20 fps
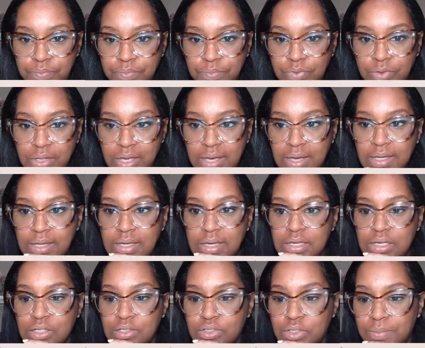Okay.
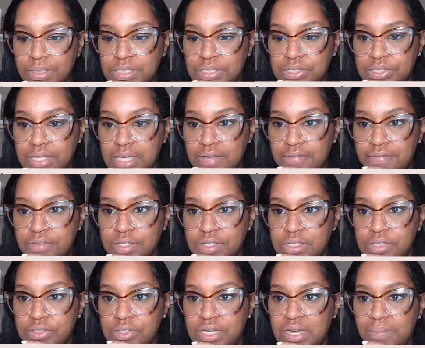So I'm going to save
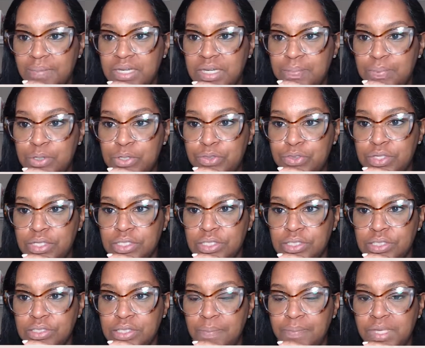this, and I'm going to
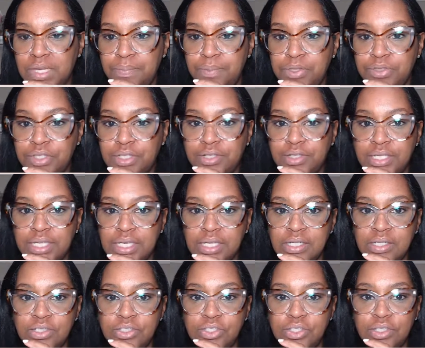put the
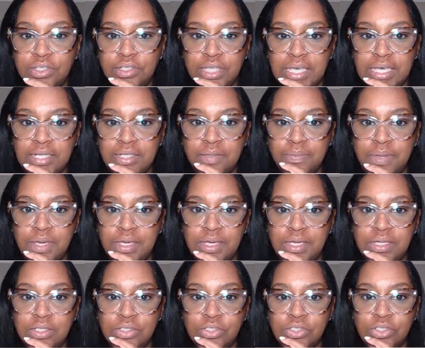link to the landing
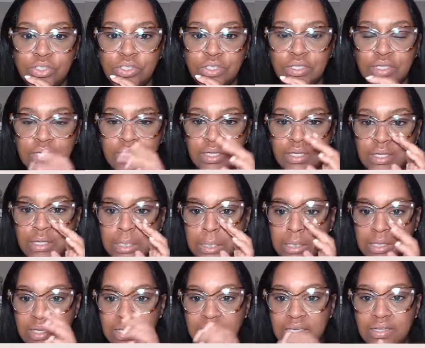page
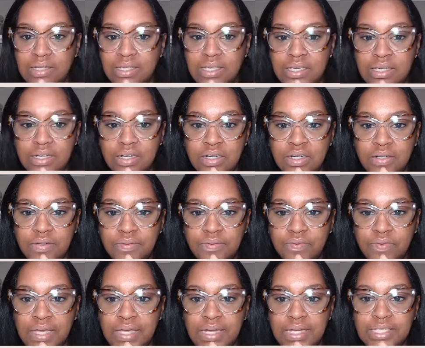in here,
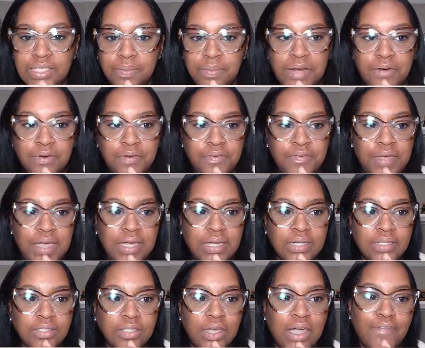right? As a matter of
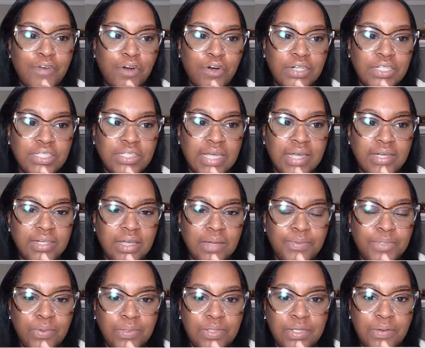fact, I've already signed up,
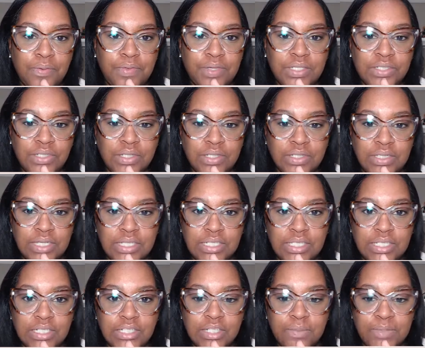so I don't think it's going to like
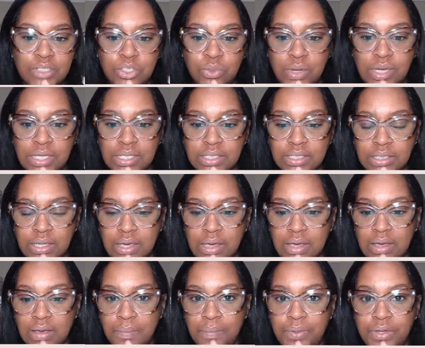send it to me twice.
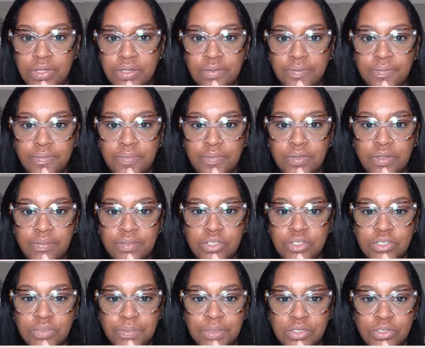But let me
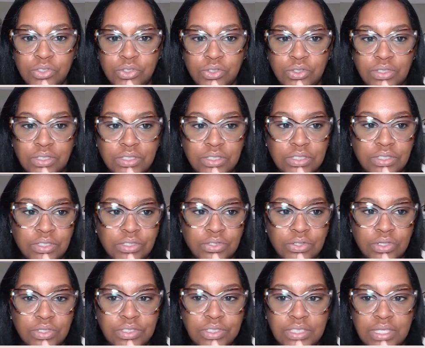just make sure that this is
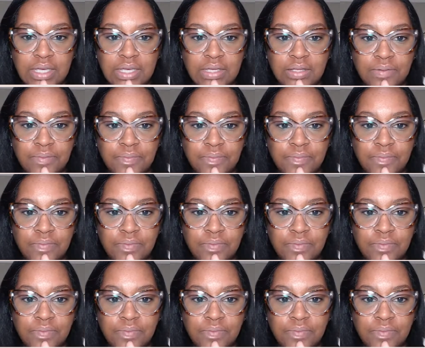all set.